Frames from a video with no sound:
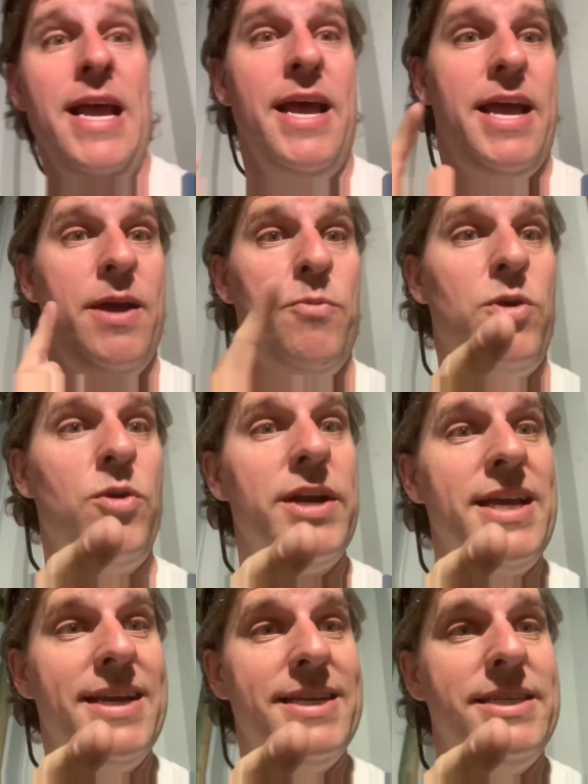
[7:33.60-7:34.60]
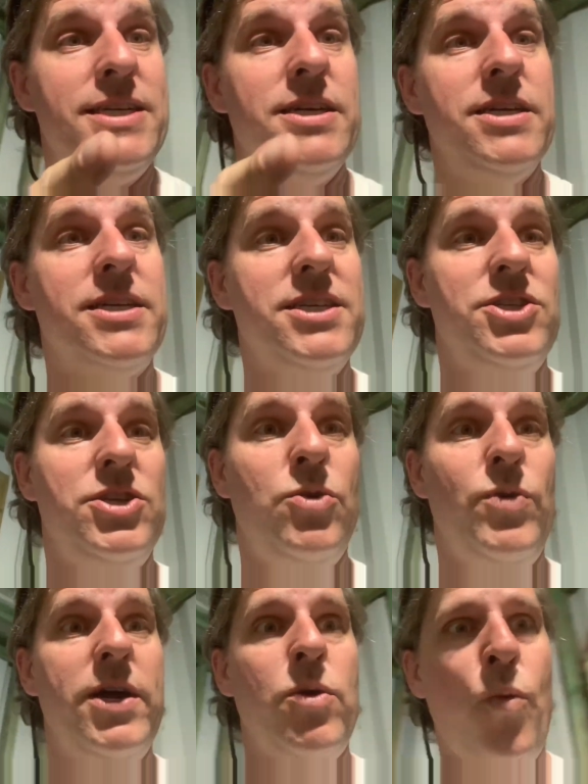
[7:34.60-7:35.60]
And we're going to get it done because you know
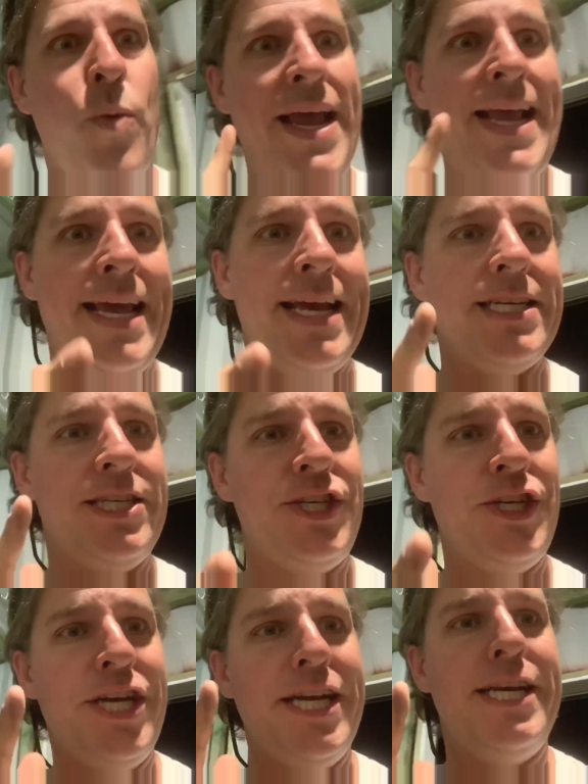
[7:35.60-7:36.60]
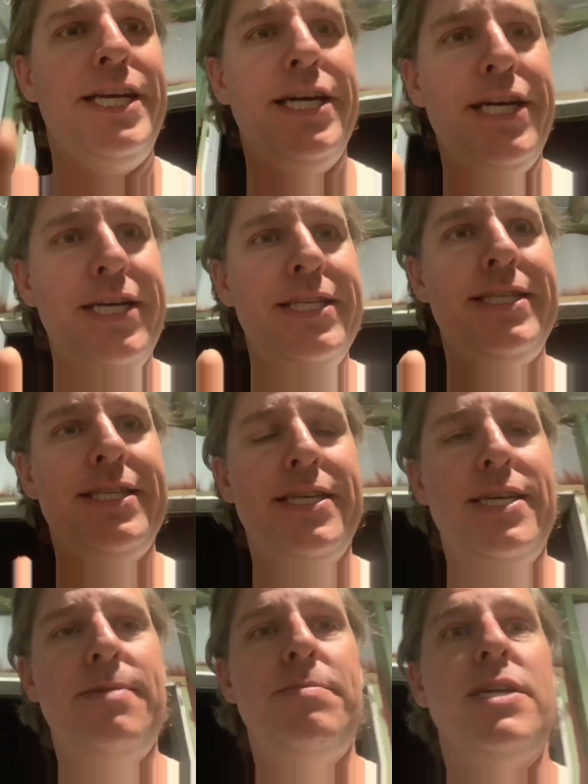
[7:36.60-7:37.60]
what? We get shit done,
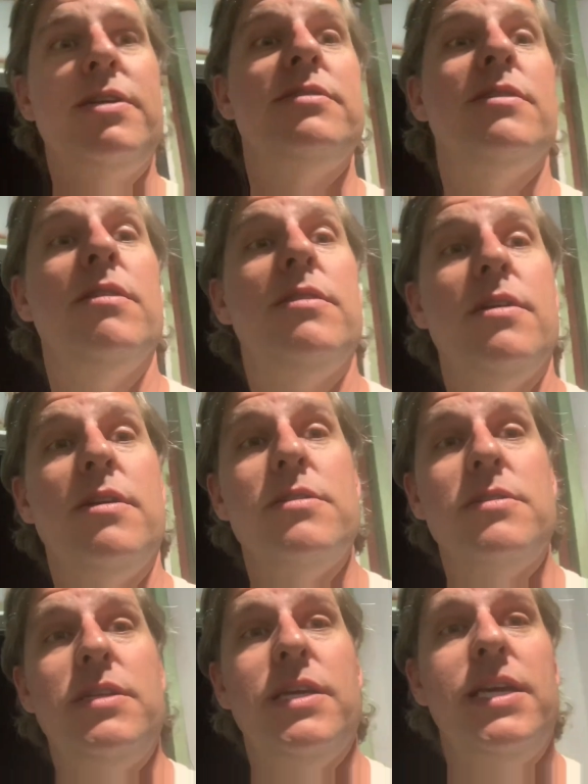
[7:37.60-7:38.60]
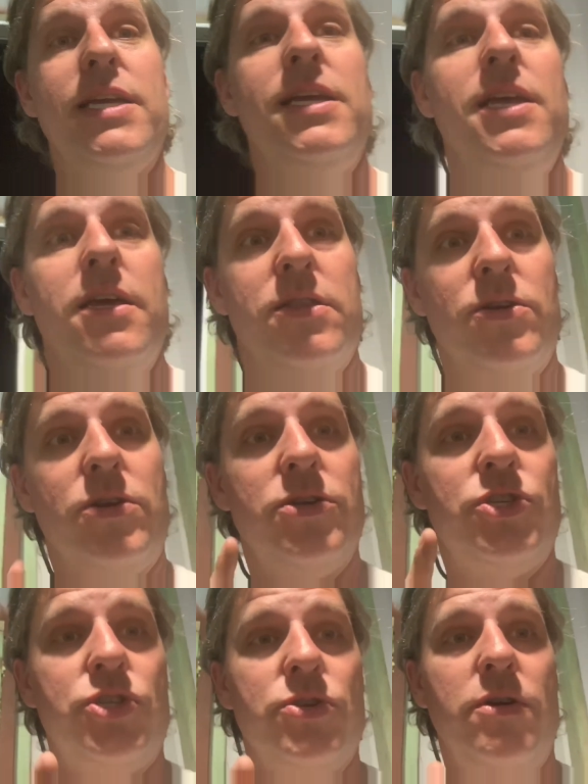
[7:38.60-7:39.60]
son, because on Thursday, they're going to
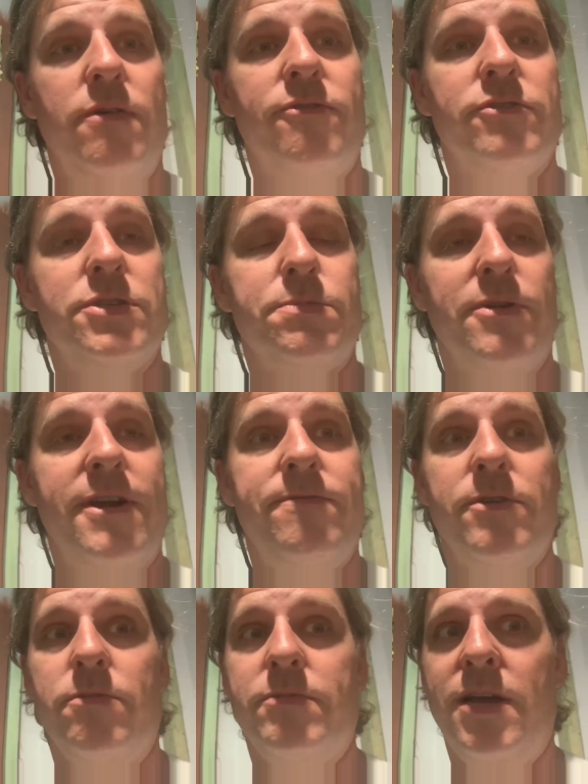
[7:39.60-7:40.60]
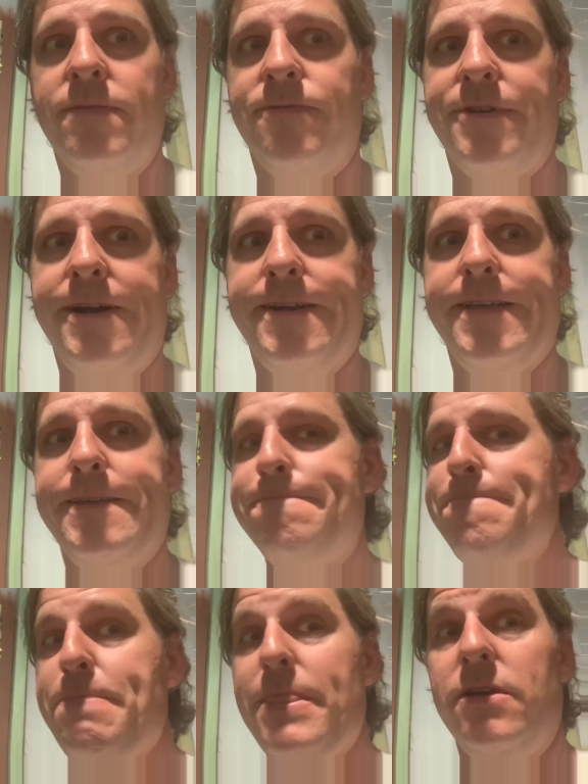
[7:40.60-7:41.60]
show up for the spray foam, not Friday.
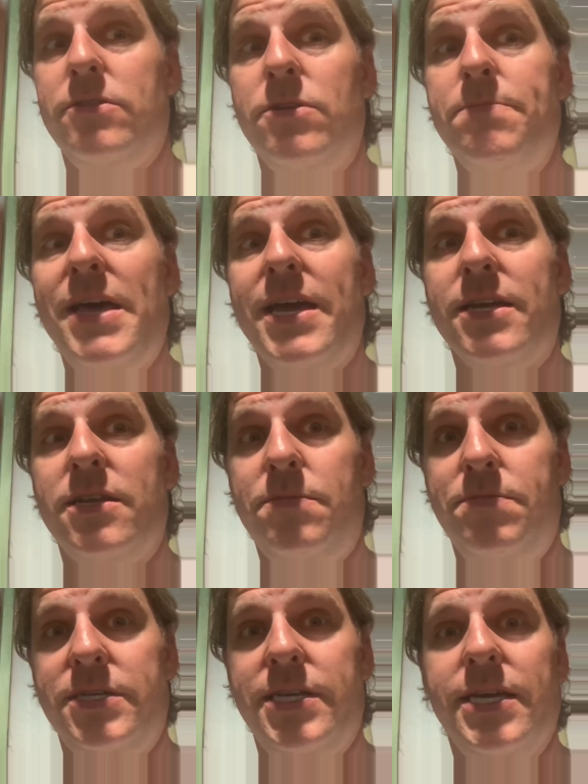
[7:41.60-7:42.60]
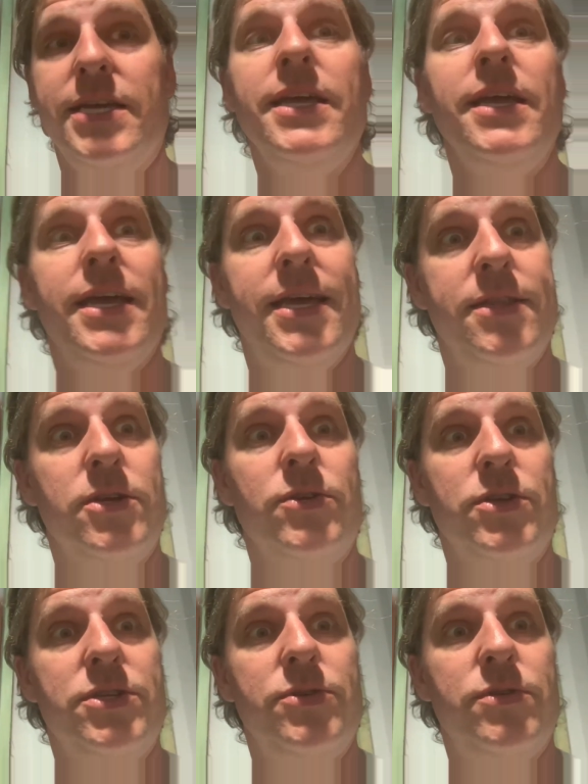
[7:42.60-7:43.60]
They're backing up a day, and they're
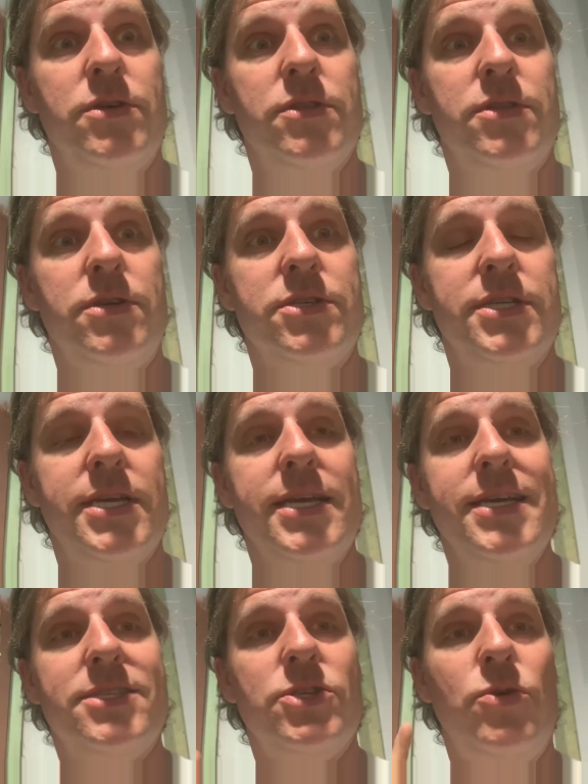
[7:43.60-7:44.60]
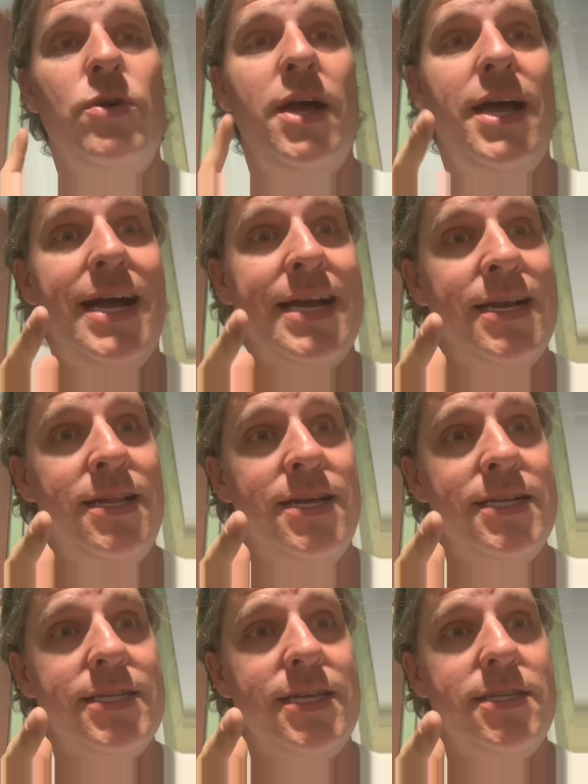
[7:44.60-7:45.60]
going to do it on Thursday. So I got a
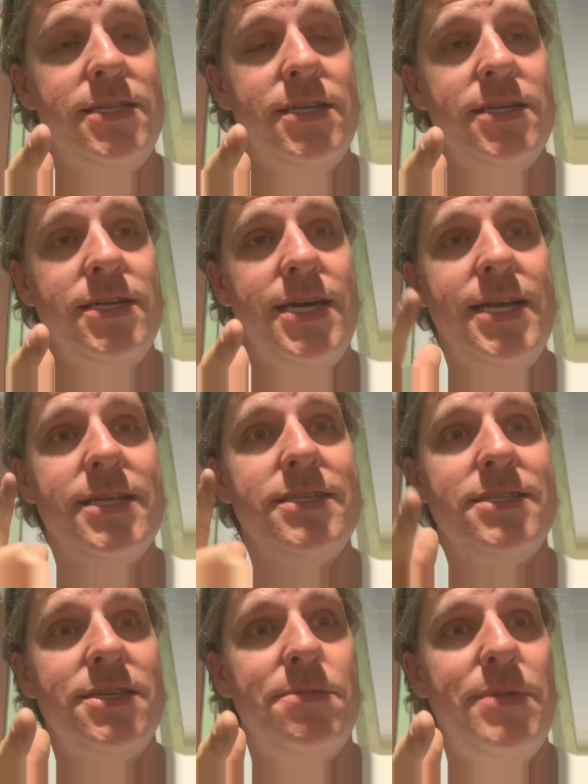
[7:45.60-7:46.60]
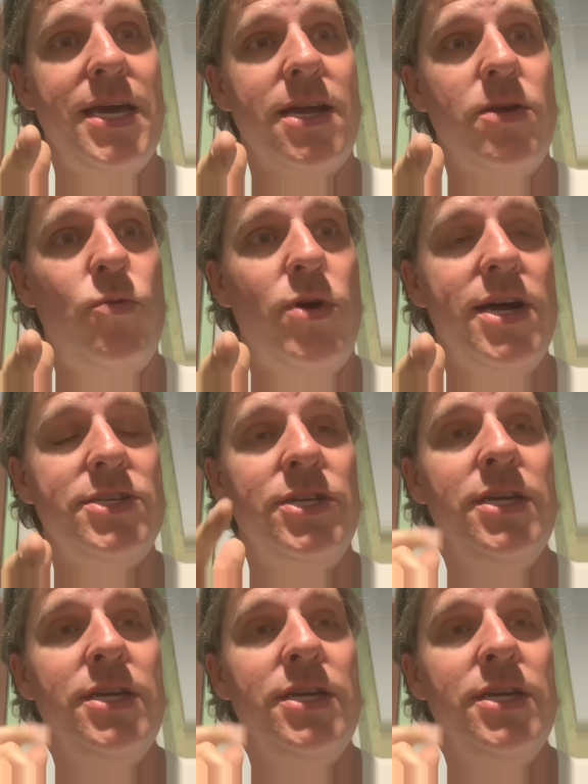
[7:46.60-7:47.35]
lot to get done tonight. Sit back and watch.